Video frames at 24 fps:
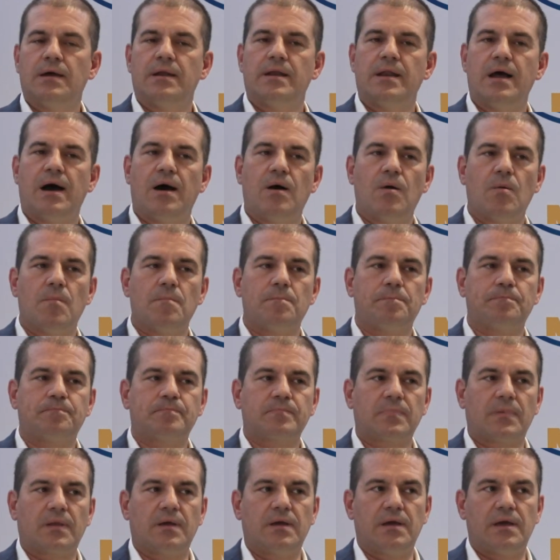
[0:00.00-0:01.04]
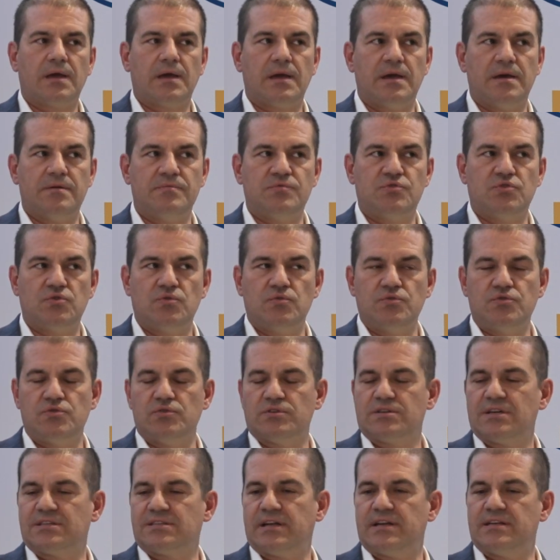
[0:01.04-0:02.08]
Now, if you
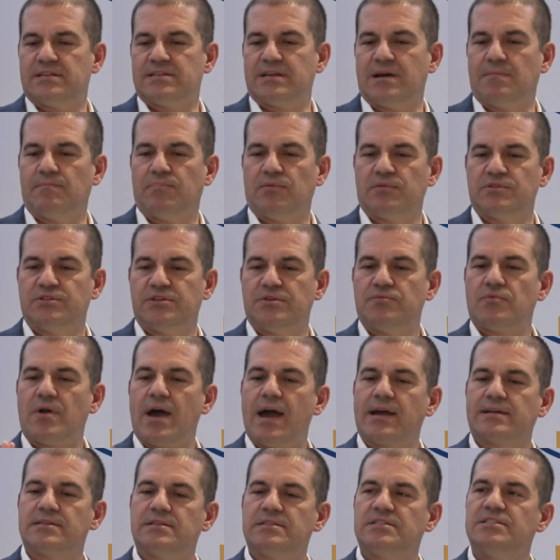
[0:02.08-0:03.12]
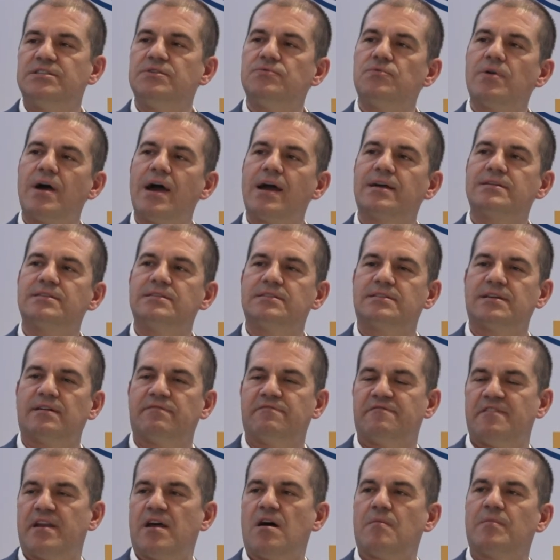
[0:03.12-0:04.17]
use as an example G-Rex, G-Rex is a
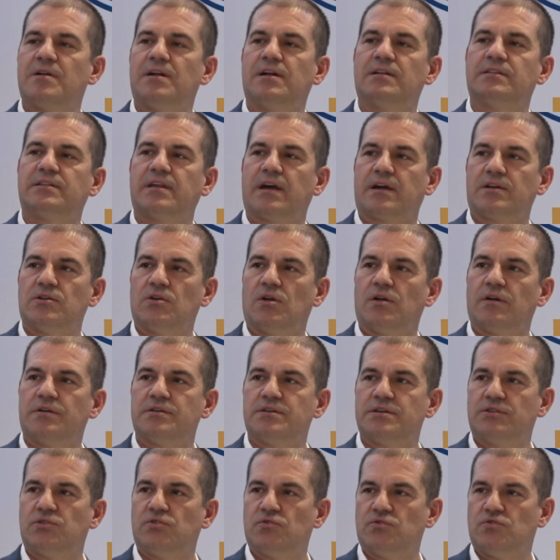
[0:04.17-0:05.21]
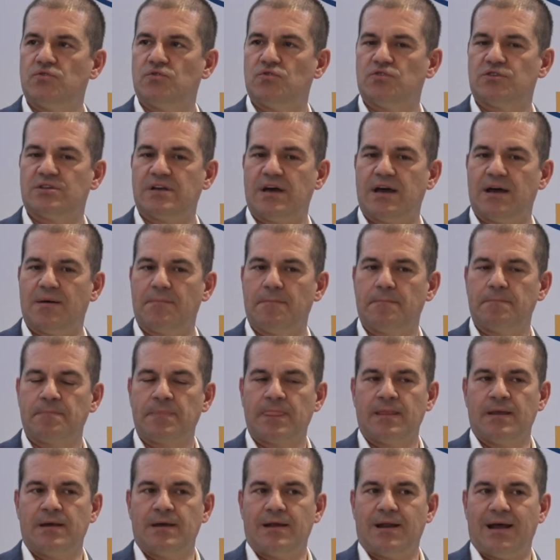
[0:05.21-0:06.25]
phenomenal technology to use a
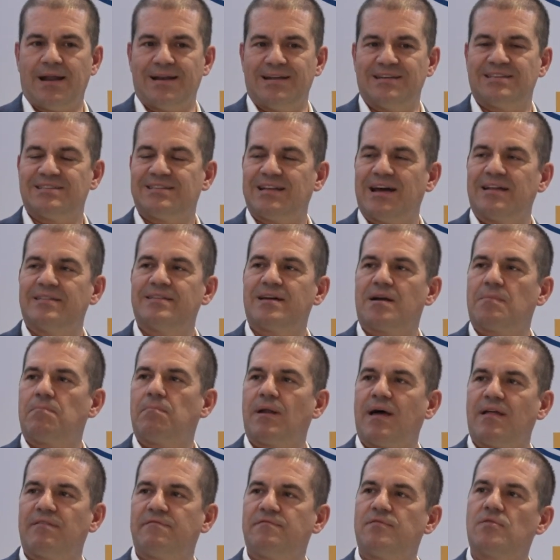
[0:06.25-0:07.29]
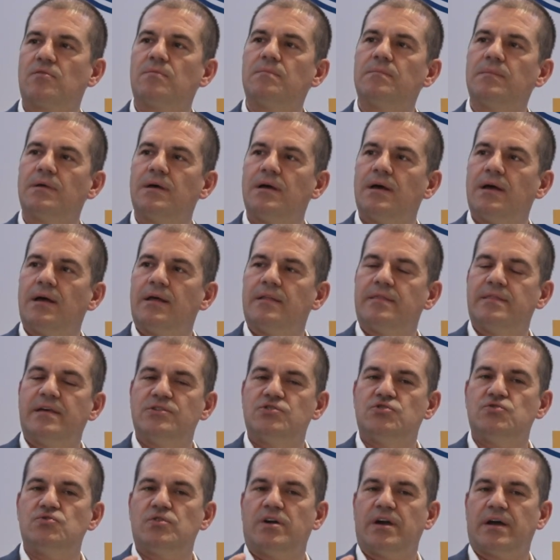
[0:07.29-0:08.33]
standard platform
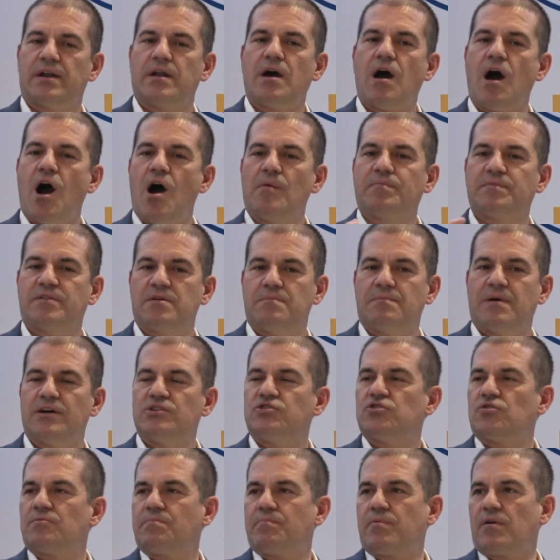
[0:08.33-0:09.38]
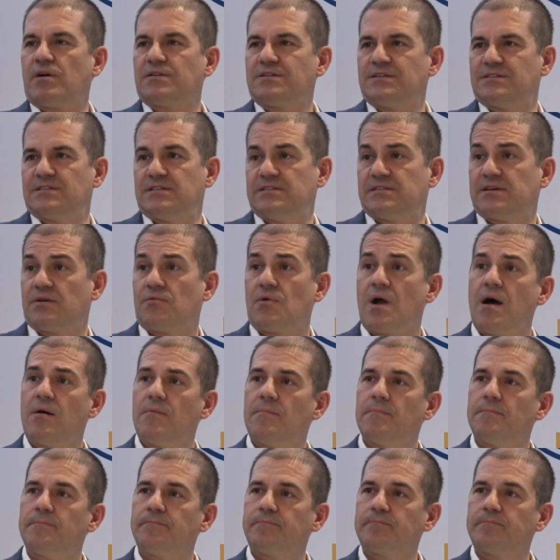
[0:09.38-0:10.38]
that you can optimize your processes around.